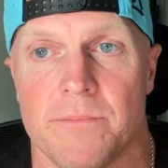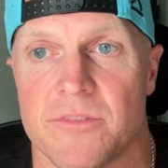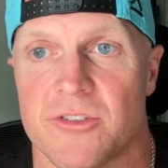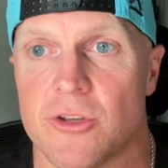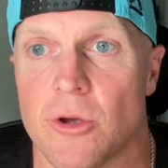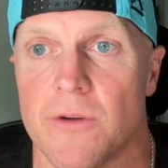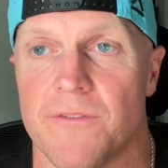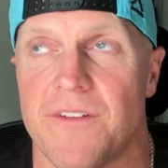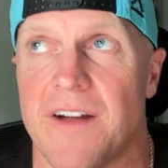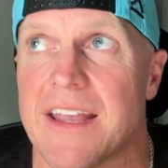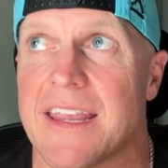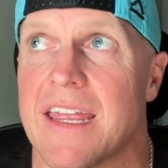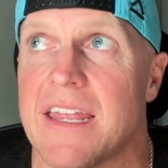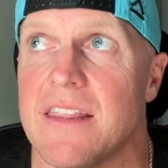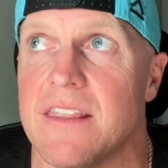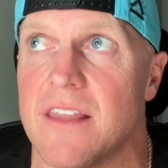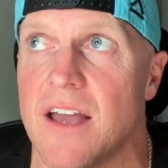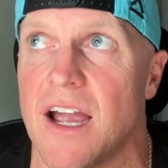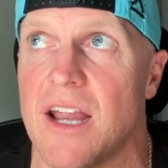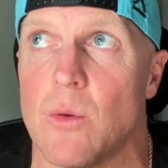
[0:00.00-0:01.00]
So if I get
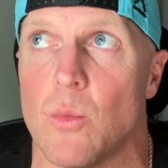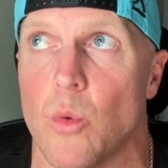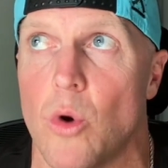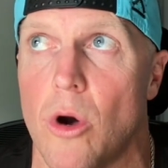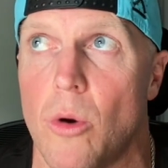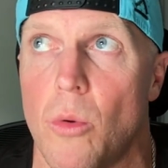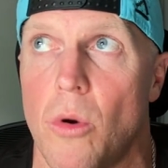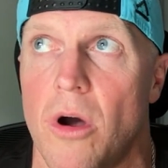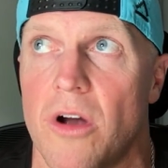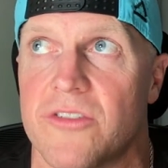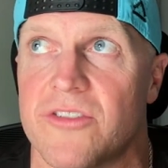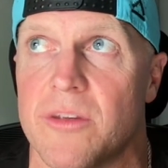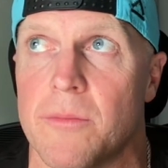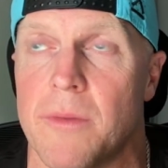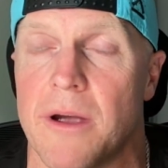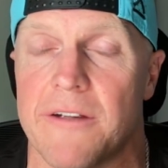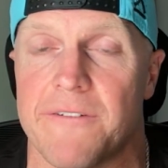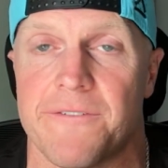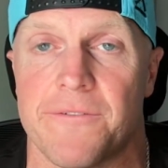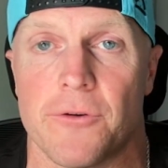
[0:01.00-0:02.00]
9 wall walks in
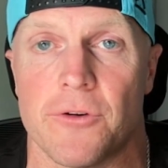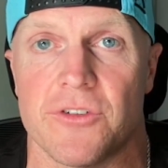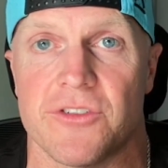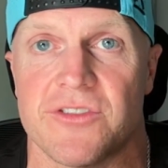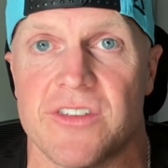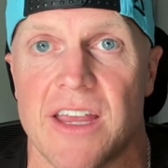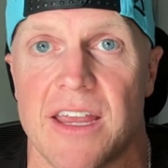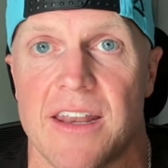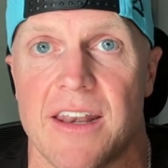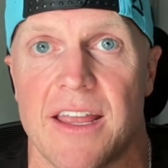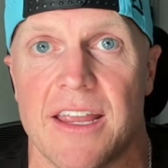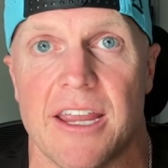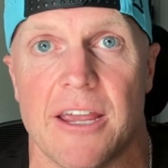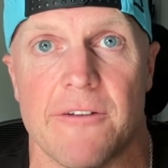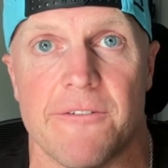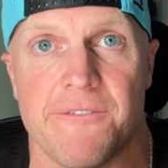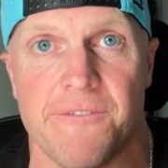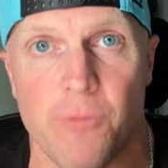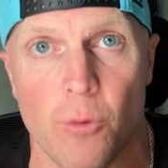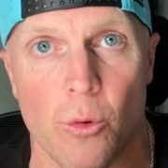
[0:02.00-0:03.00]
my first set and I get
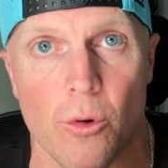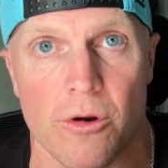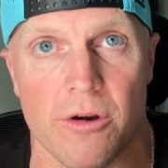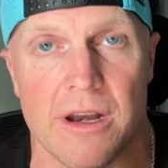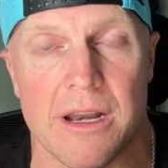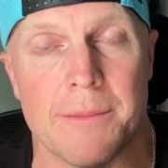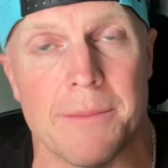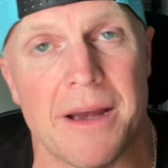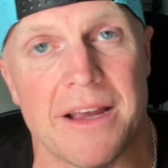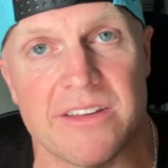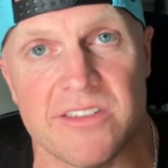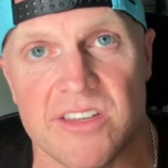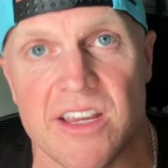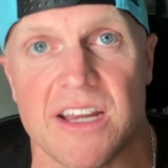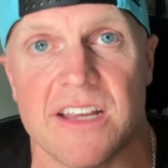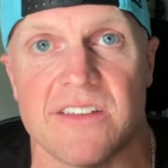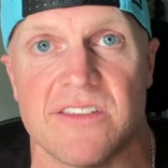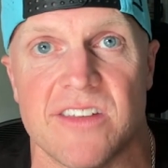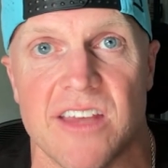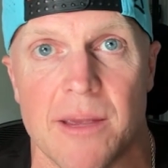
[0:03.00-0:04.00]
4 in my
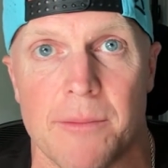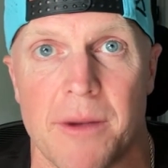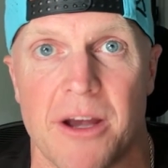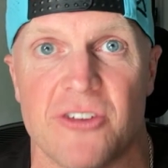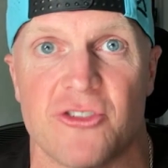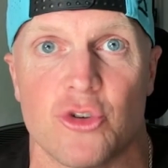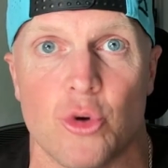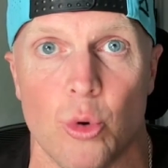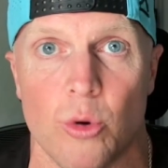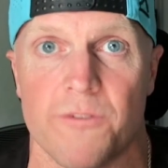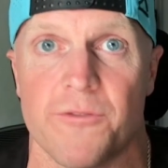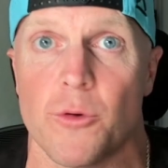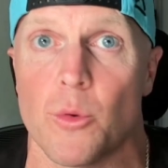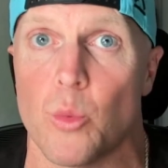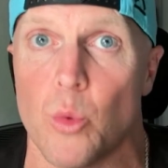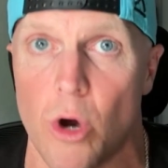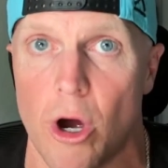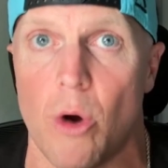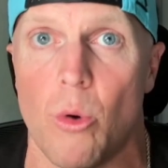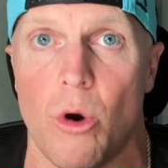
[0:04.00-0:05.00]
second set, my score for
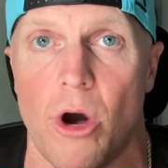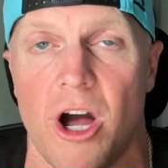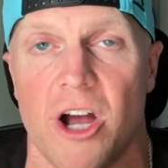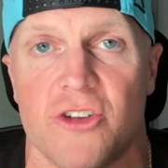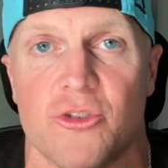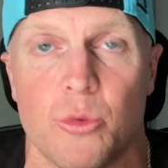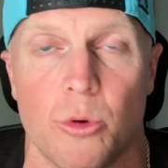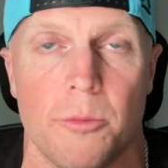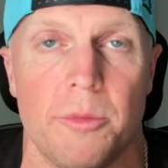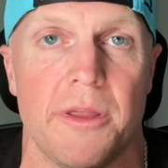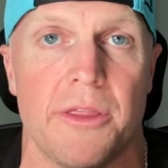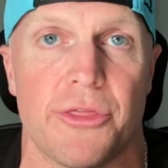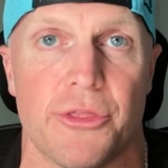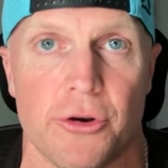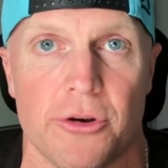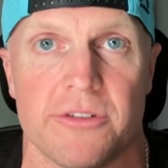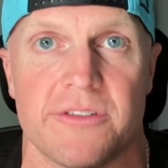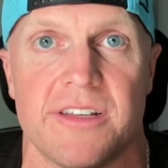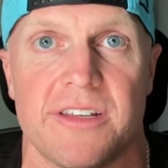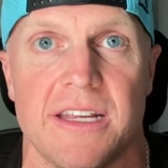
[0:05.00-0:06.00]
wall walks will be
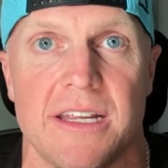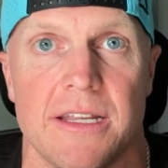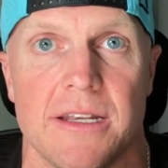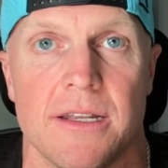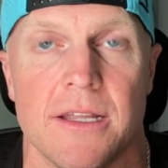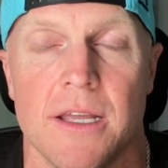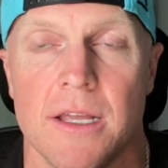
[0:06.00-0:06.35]
13.